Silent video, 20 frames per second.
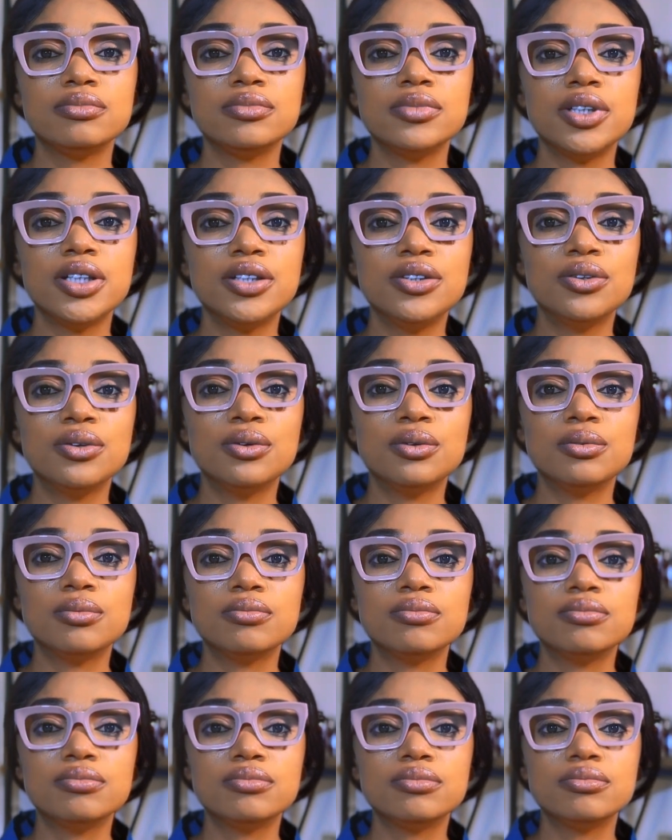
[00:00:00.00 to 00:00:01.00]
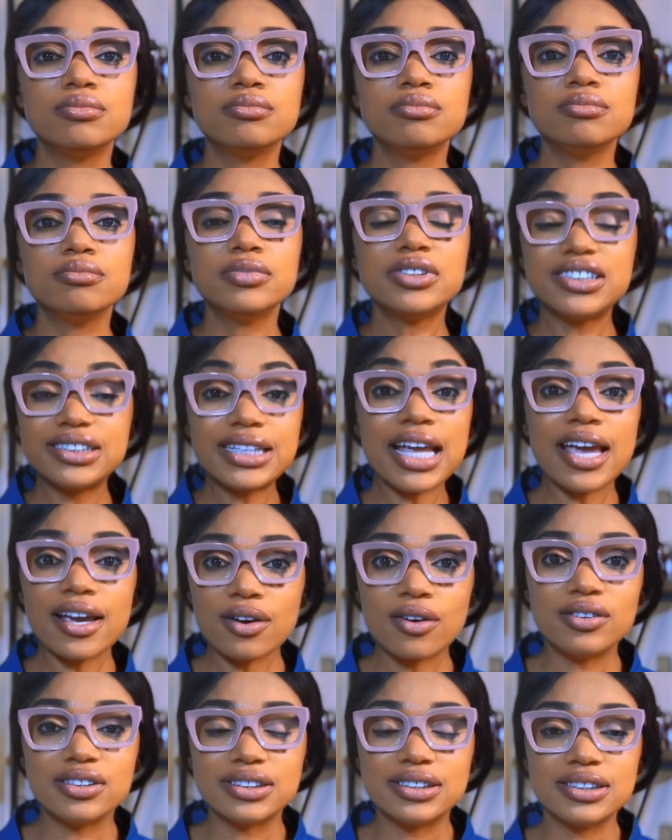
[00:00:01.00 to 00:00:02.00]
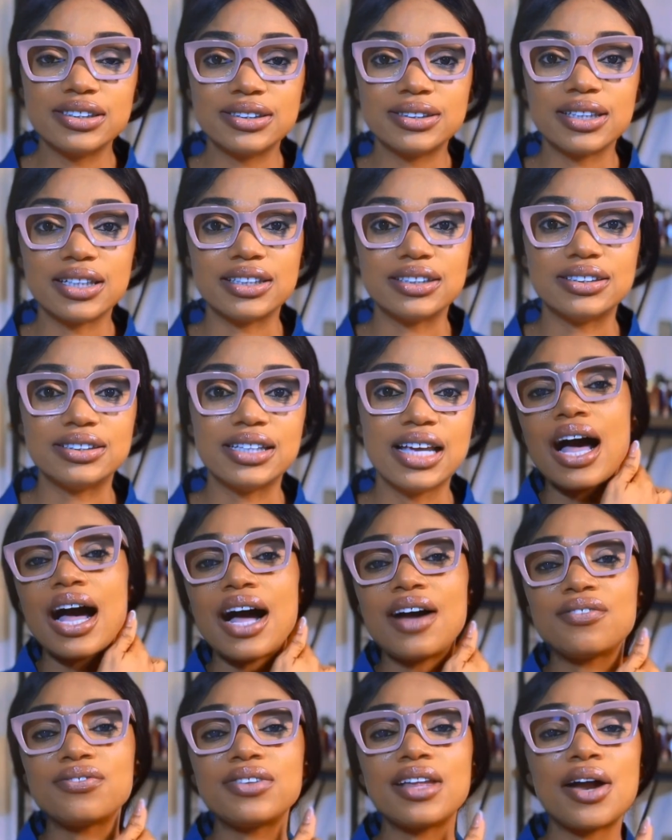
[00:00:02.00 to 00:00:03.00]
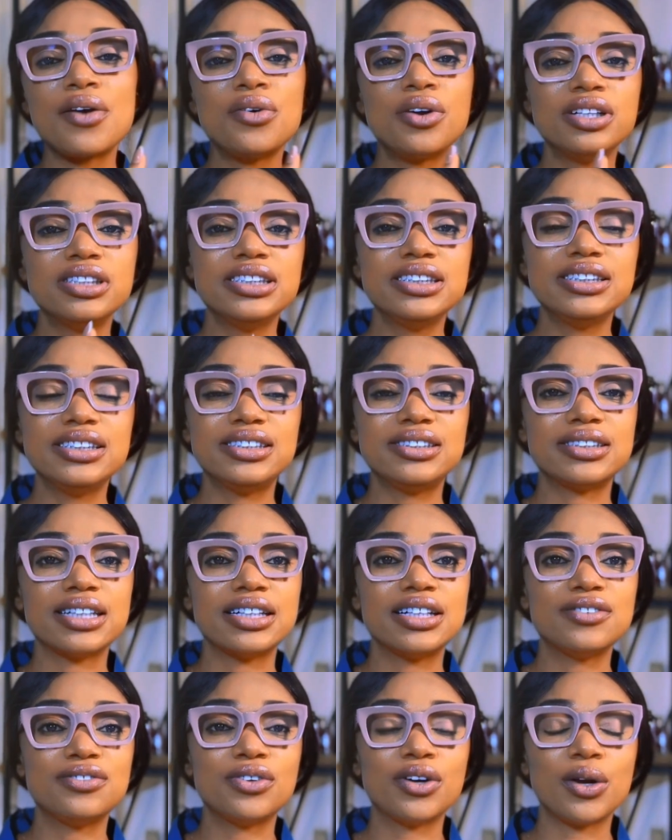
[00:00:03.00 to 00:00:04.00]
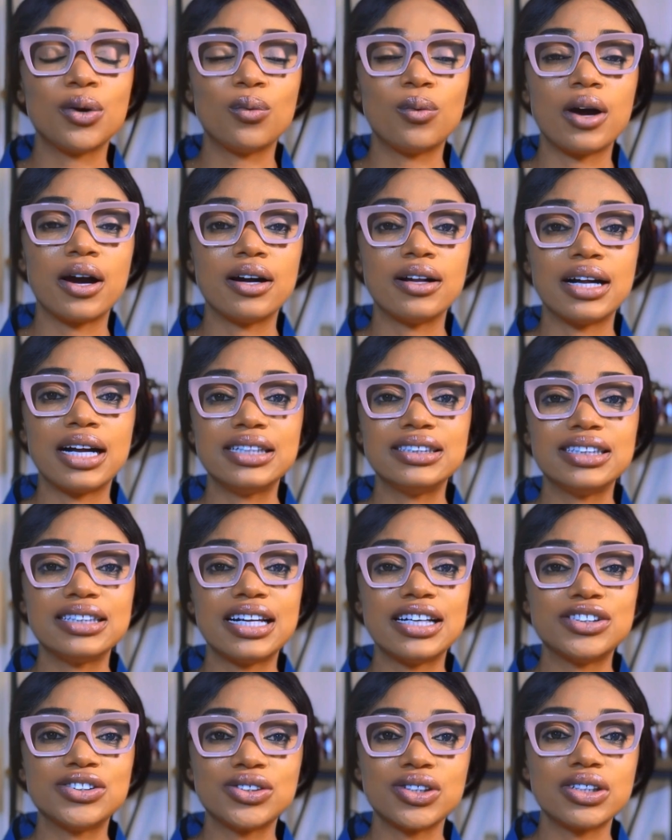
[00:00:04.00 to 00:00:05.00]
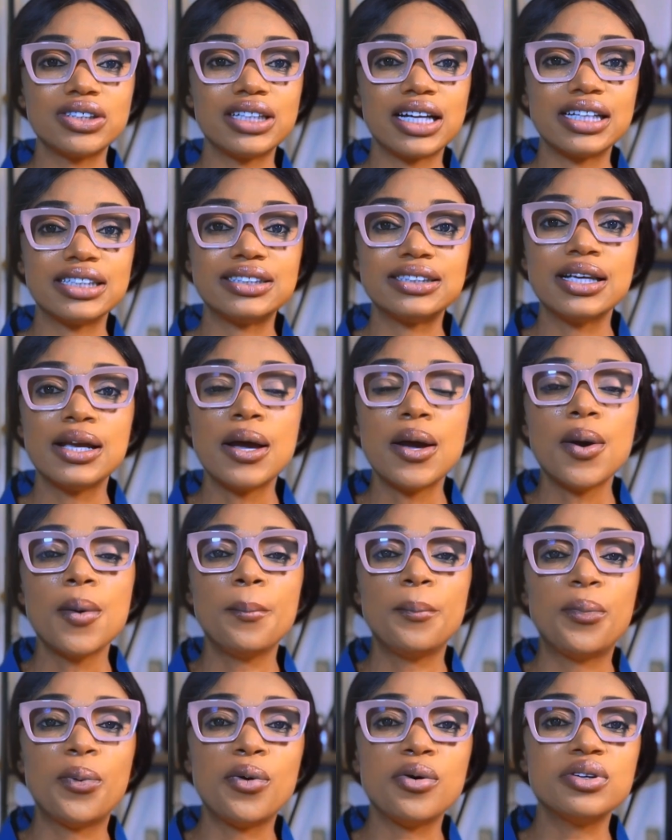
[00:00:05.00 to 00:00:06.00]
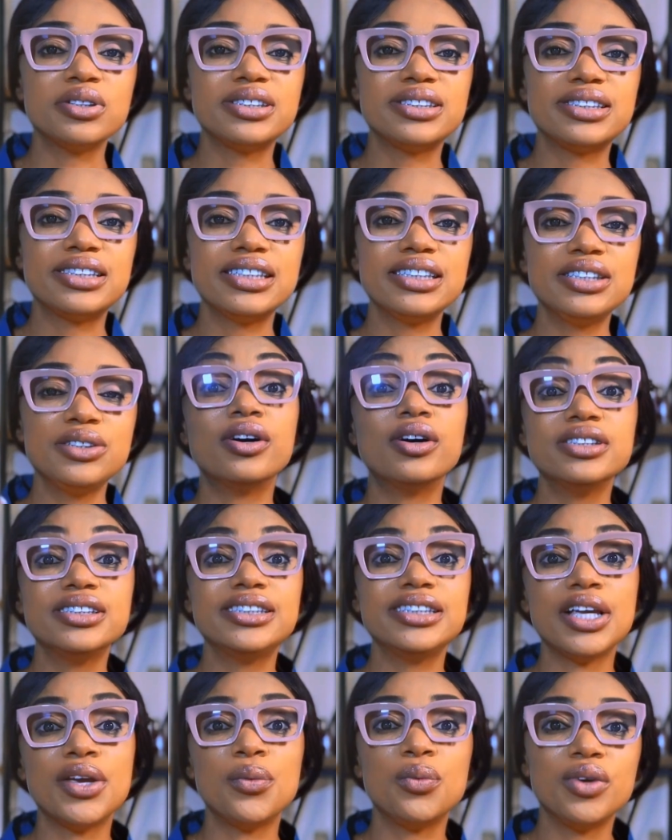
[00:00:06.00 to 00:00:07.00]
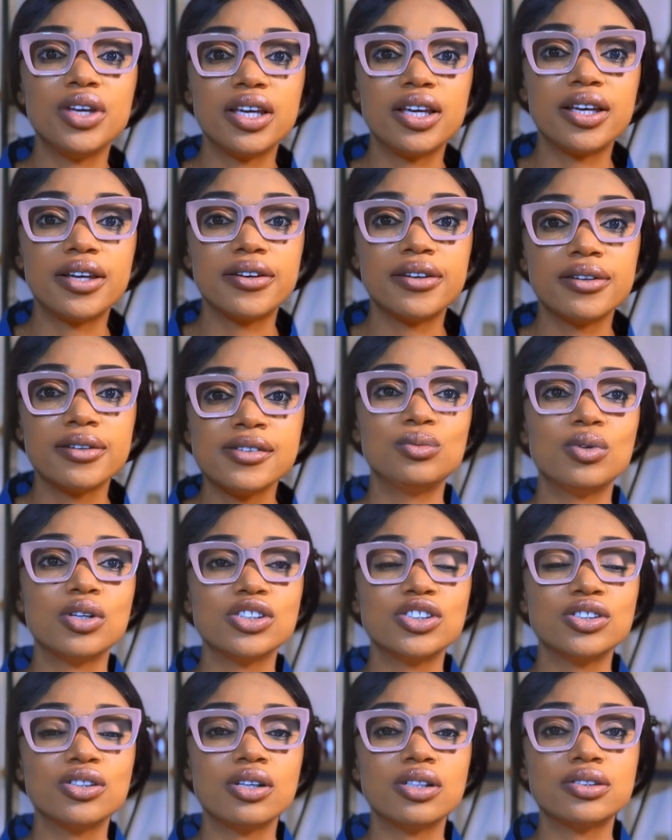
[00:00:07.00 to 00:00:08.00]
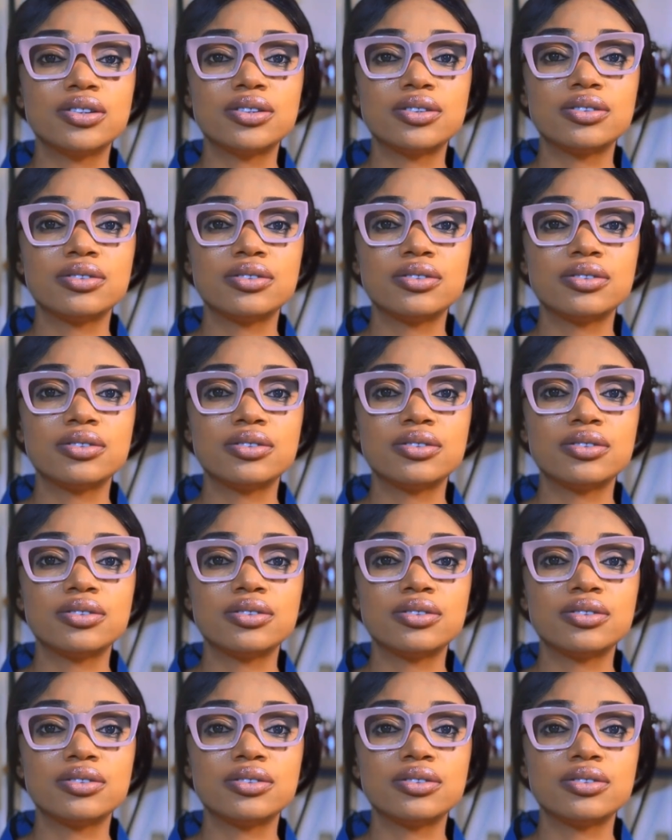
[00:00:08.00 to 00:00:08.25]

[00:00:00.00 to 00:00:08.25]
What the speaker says: you know, stay consistent. After running this channel for a while, and then I saw that posting once a week was not